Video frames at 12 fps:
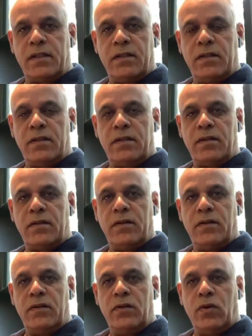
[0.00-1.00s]

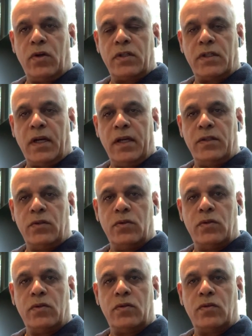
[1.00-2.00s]
in your try
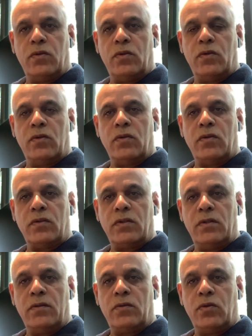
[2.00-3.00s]

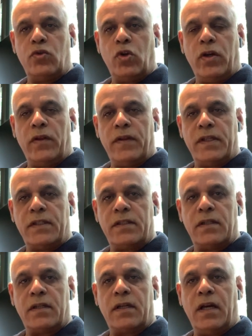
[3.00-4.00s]
to join this
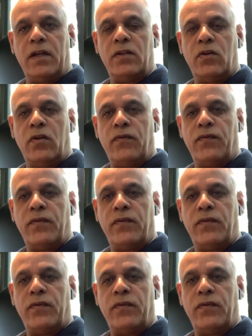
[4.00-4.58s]
kind of